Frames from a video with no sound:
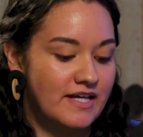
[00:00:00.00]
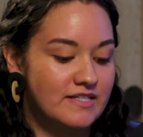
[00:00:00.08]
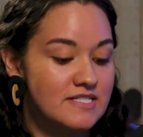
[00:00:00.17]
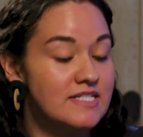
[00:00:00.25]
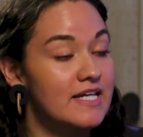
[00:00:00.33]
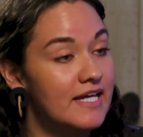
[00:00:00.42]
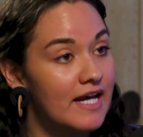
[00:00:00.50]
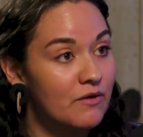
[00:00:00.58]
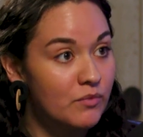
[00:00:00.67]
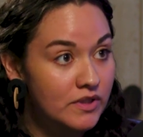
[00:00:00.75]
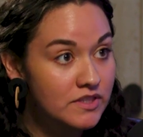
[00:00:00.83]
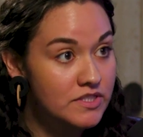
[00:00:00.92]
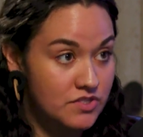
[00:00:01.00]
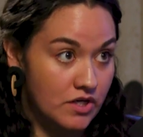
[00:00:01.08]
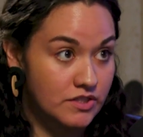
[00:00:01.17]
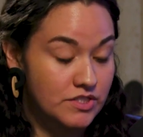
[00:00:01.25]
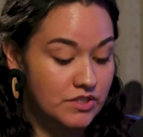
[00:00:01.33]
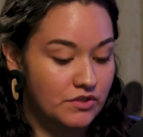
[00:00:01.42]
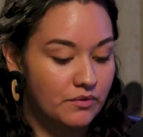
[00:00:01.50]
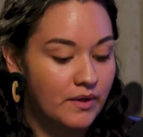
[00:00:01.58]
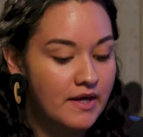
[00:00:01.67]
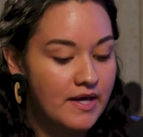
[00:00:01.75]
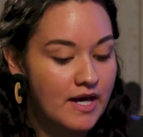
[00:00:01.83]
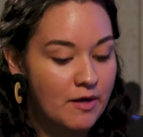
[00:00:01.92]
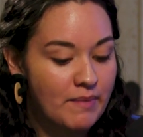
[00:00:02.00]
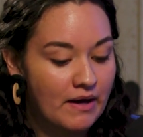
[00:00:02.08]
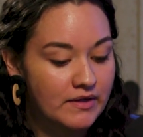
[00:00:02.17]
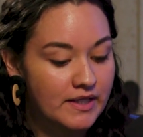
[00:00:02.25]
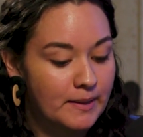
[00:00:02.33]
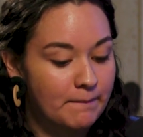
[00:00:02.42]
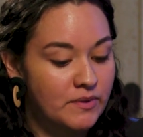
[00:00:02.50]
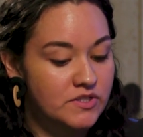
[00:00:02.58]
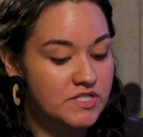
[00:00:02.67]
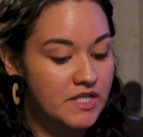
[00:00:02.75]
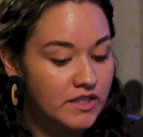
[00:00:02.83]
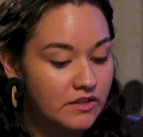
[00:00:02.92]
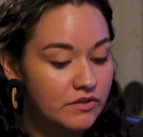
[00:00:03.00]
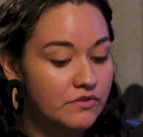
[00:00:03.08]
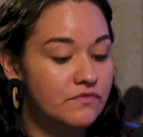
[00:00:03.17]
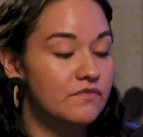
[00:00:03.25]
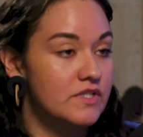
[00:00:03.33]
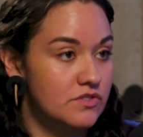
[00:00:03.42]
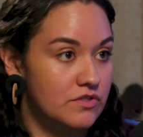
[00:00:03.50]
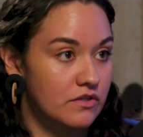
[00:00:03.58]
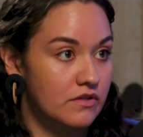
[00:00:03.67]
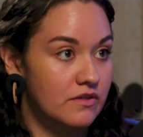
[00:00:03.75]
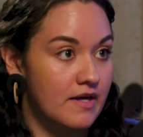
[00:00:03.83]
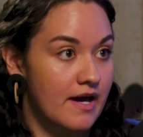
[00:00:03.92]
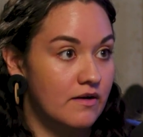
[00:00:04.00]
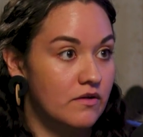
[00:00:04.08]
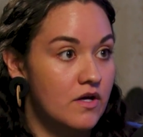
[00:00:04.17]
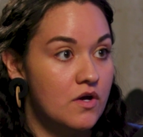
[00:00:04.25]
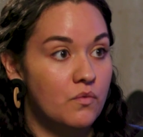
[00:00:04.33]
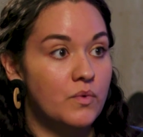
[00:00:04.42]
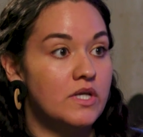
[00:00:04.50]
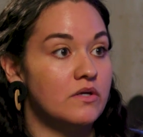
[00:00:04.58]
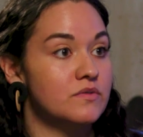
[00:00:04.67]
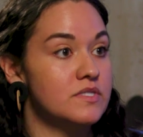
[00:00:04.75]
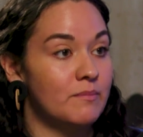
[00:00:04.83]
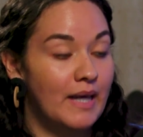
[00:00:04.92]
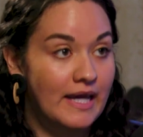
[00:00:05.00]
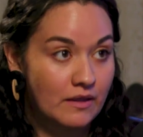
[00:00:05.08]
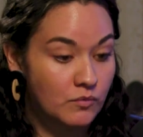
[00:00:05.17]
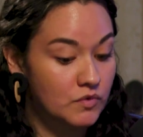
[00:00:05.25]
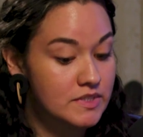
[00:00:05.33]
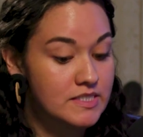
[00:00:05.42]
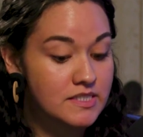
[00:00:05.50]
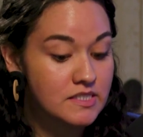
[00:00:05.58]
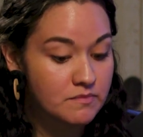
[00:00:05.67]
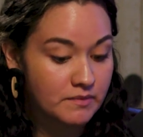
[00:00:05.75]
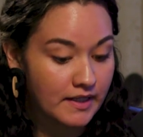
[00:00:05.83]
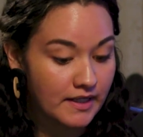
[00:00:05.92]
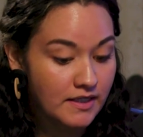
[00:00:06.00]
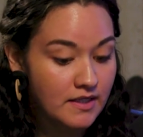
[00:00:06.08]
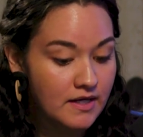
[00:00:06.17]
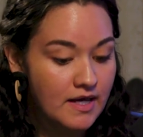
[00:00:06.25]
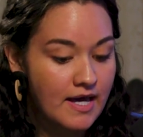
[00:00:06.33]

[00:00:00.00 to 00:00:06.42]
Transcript: And today I wanted to talk to you about a particular feature that we know some animals display